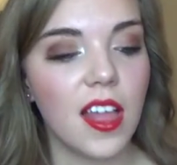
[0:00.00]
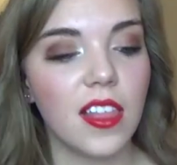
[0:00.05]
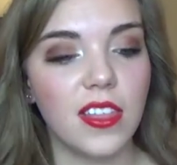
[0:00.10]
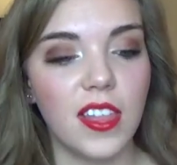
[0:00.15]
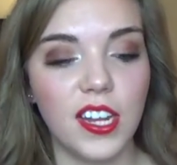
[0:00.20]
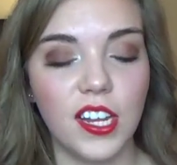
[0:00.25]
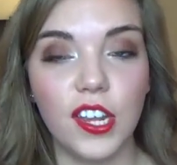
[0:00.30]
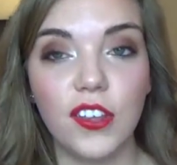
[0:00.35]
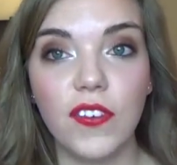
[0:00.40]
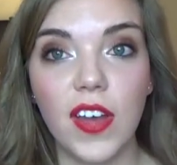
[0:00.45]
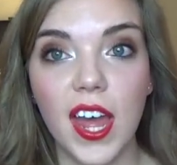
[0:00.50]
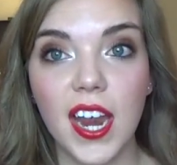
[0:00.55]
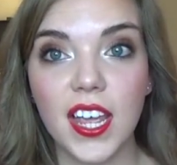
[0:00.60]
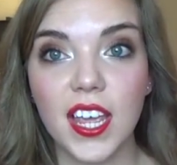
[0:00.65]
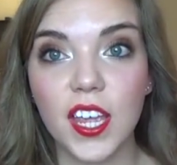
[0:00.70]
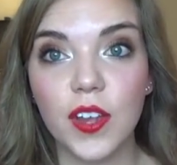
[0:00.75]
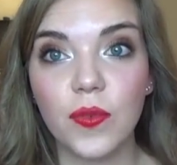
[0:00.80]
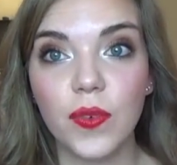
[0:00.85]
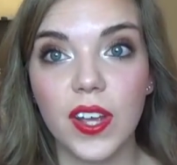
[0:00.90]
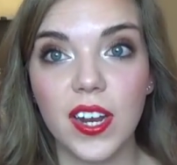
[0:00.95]
Then you got to
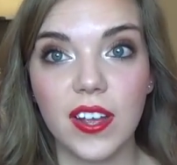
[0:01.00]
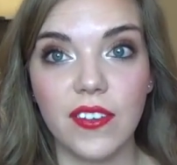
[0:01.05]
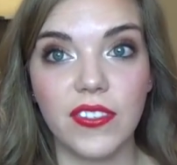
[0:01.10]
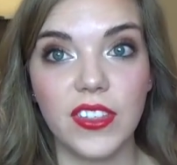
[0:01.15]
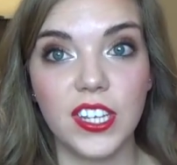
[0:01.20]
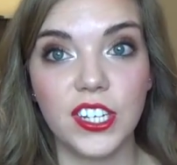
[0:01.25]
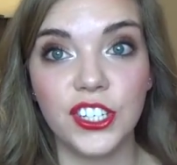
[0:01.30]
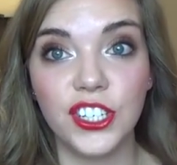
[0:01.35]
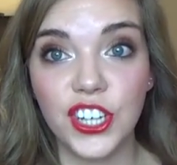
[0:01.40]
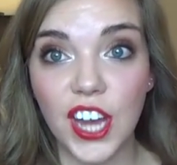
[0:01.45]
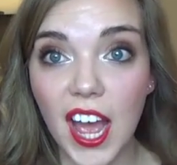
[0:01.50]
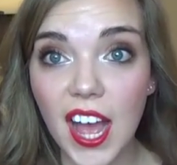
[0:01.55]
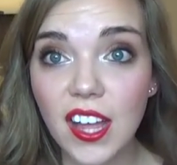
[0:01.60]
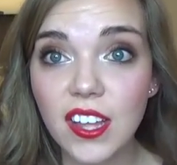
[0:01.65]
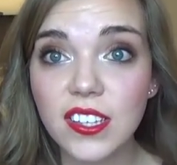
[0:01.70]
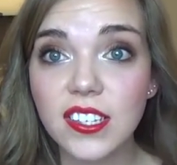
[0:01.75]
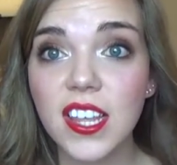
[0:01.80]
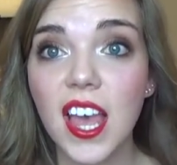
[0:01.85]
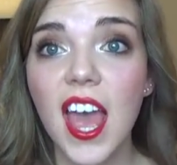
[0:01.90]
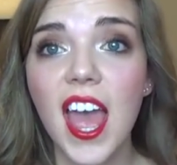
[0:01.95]
get rid of the
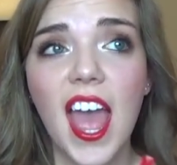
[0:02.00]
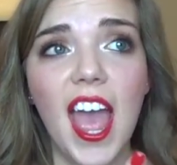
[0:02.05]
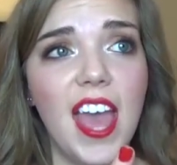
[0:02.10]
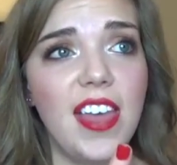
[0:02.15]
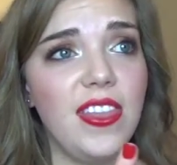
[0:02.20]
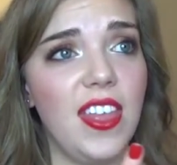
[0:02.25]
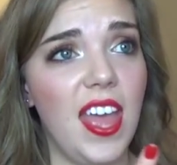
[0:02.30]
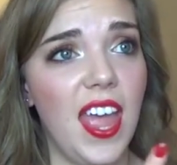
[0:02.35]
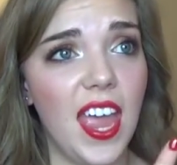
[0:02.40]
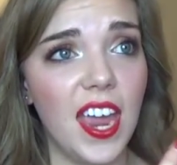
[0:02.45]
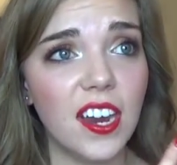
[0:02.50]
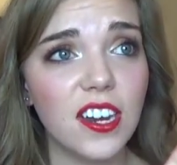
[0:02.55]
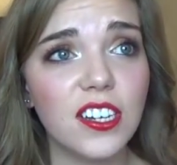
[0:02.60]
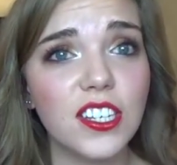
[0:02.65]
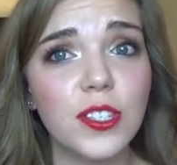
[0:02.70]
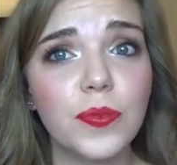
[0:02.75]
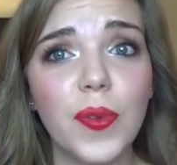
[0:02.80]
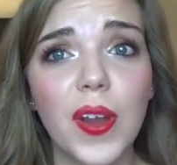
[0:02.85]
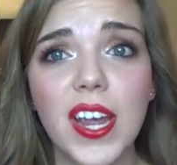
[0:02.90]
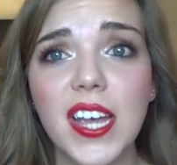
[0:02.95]
gels and the
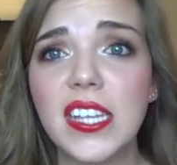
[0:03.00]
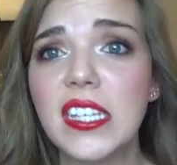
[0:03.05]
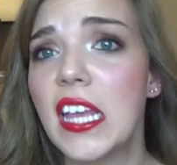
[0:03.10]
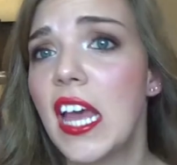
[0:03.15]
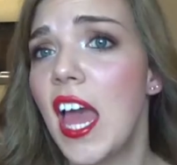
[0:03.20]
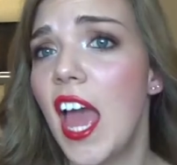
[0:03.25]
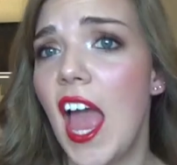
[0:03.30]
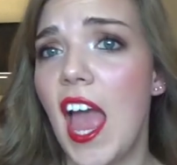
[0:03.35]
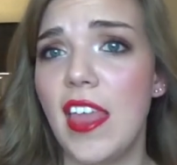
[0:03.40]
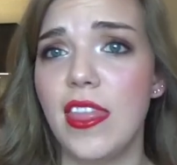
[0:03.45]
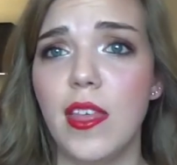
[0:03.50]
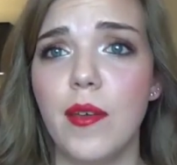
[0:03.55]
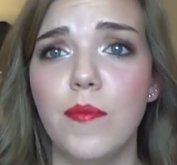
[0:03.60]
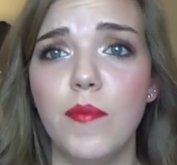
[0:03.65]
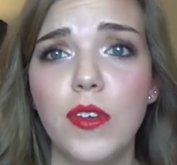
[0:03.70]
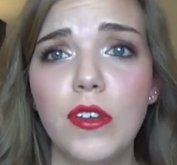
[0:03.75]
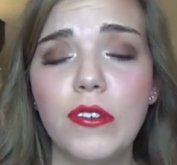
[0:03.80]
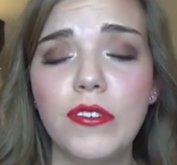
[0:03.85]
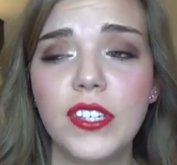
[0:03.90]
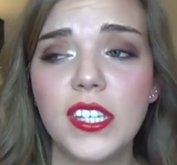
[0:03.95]
hairsprays and the
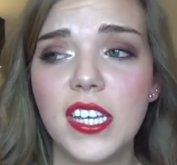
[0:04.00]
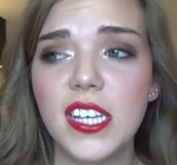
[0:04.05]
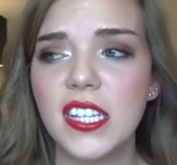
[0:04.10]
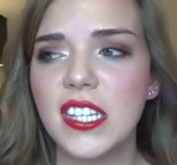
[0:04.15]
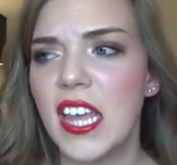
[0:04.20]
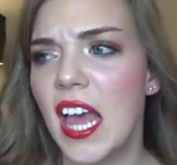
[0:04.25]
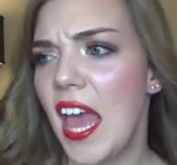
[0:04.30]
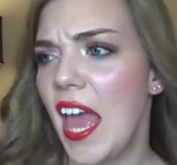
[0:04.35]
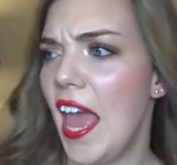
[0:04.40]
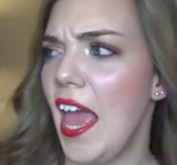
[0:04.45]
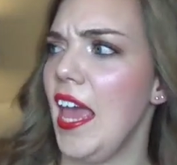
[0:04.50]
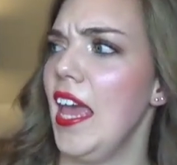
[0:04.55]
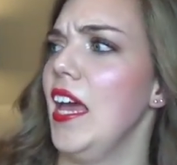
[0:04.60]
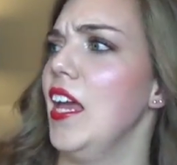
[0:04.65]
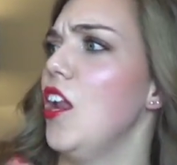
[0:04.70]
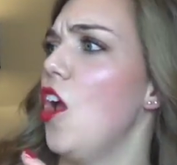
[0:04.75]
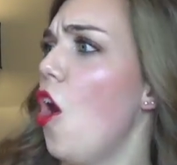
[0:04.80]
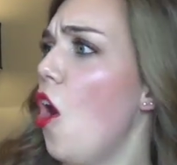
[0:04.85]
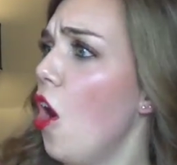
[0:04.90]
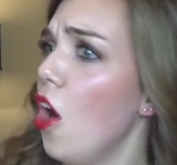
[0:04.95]
mousses
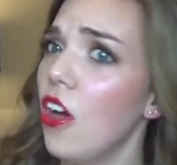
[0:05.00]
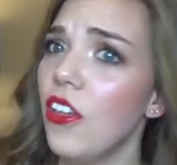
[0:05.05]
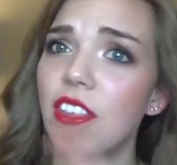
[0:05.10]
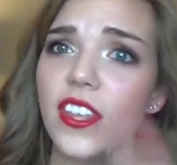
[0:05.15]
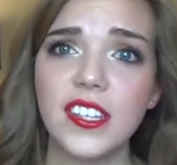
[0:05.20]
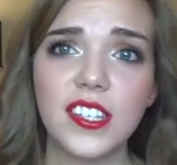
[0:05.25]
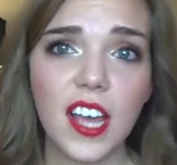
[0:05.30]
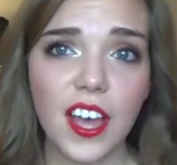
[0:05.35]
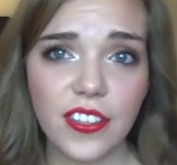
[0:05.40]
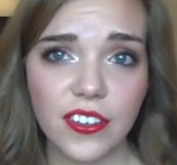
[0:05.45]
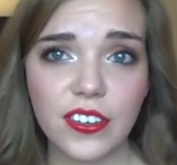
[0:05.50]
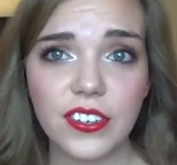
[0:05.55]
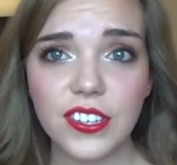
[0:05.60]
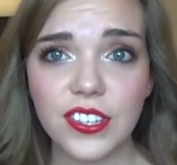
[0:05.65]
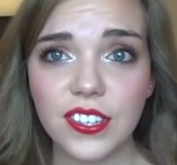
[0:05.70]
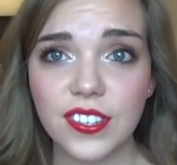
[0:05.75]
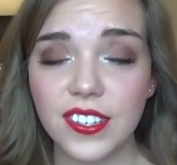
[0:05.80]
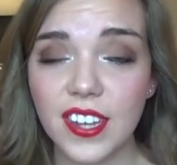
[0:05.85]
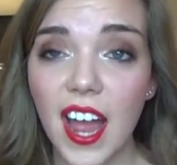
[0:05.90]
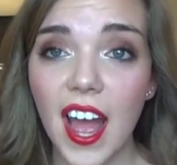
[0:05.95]
and all this other
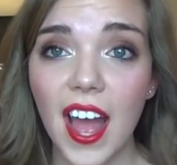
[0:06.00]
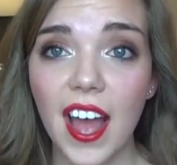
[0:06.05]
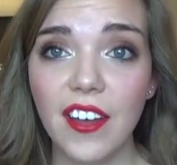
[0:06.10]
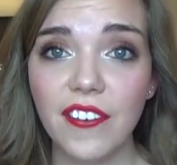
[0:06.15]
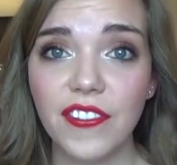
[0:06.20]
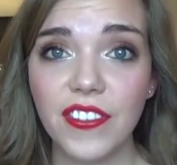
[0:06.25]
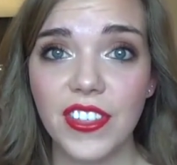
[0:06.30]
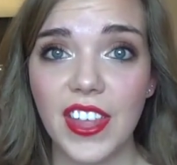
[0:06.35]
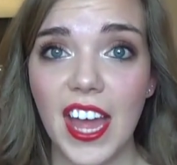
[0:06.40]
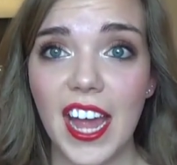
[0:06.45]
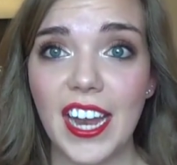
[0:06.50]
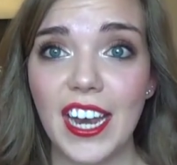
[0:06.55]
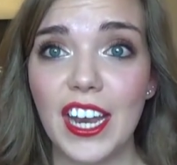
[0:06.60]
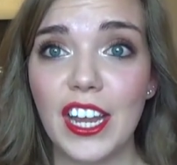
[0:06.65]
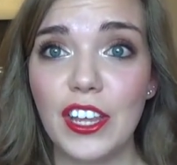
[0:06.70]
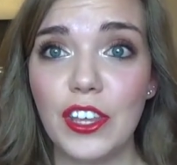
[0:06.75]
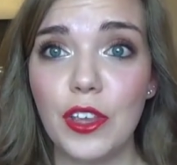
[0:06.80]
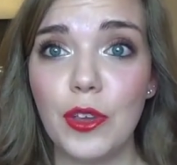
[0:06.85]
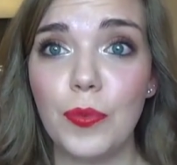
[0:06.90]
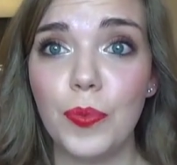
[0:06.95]
stuff
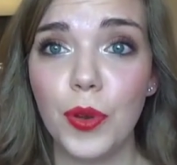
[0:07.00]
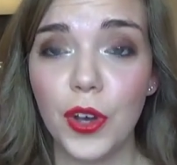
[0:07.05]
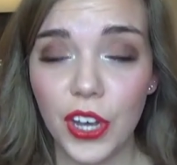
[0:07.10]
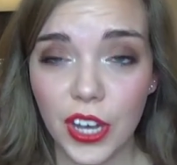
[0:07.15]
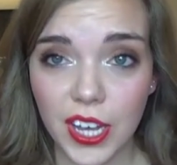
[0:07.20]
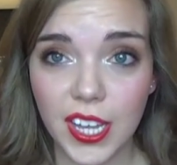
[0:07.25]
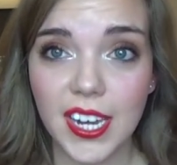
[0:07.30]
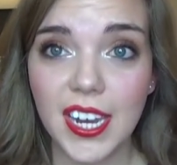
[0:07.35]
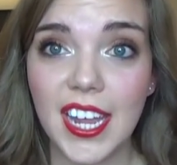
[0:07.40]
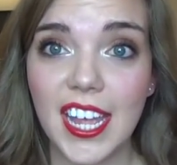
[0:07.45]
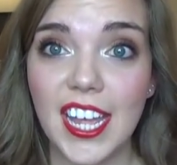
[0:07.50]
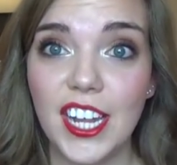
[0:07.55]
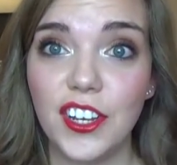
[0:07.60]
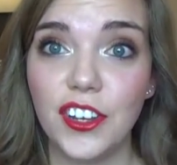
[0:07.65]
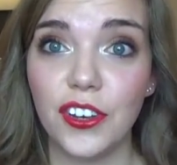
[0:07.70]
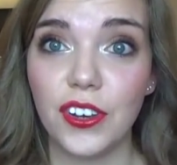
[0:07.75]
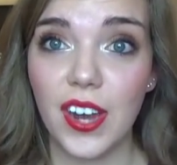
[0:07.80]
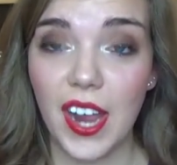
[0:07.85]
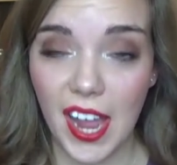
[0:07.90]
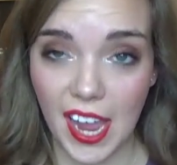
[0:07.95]
that you put in
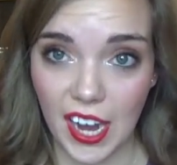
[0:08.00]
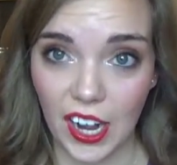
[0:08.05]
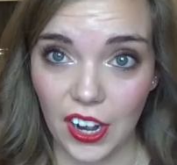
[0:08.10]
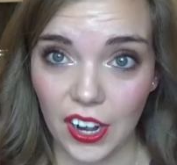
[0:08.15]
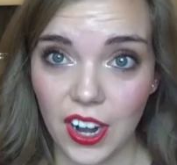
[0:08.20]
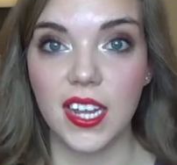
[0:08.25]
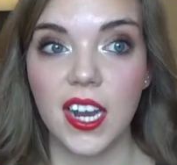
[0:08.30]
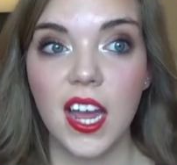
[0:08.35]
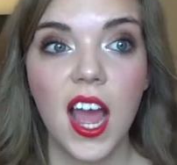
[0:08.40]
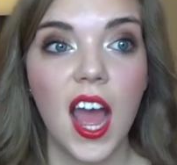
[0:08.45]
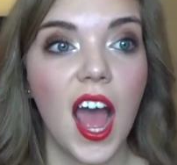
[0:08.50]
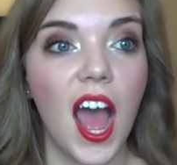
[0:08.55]
your hair.